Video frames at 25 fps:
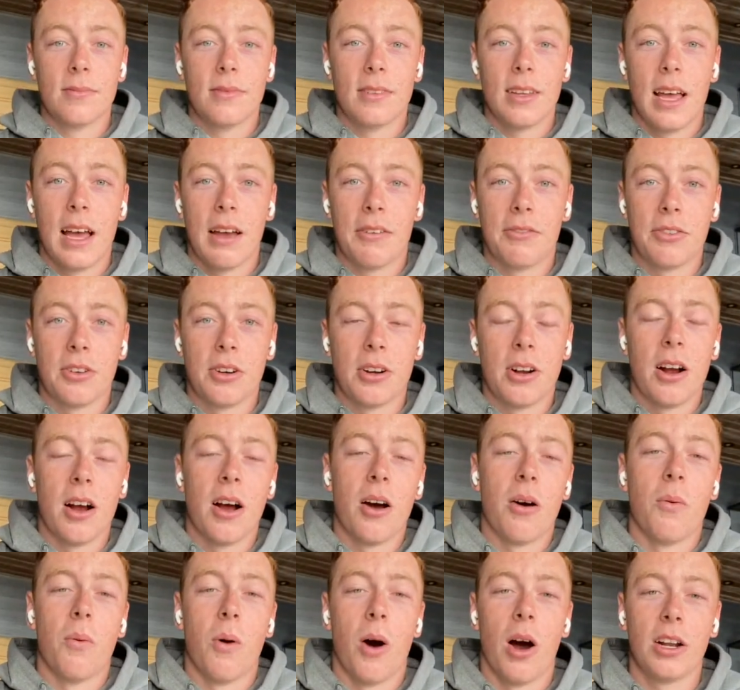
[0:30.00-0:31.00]
After
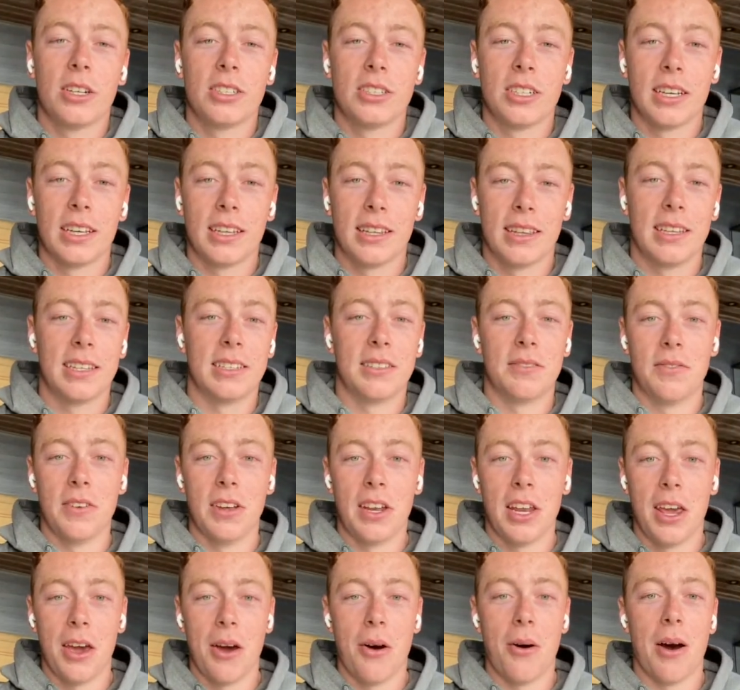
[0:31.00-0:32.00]
watching this video,